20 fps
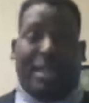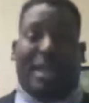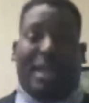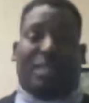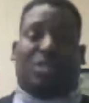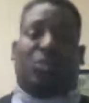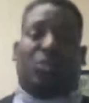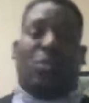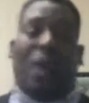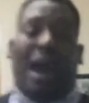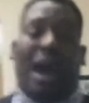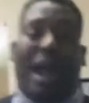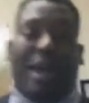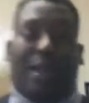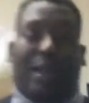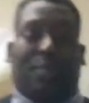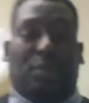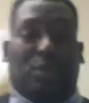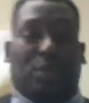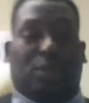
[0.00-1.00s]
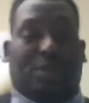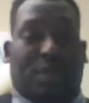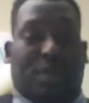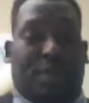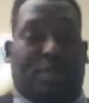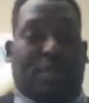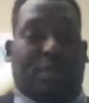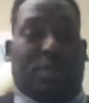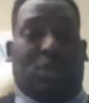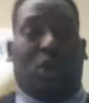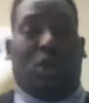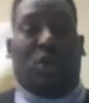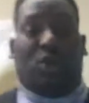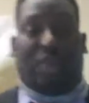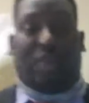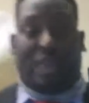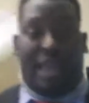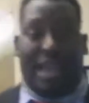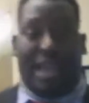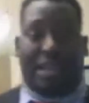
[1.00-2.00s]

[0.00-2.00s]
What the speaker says: And that's why most people don't